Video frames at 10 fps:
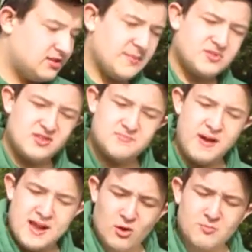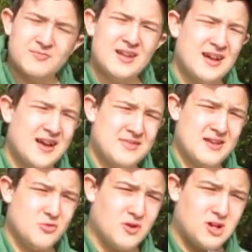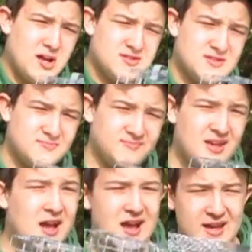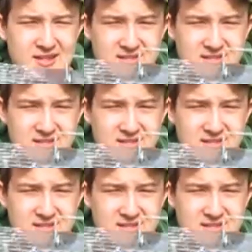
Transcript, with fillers: steps on this panel, and that door closes. And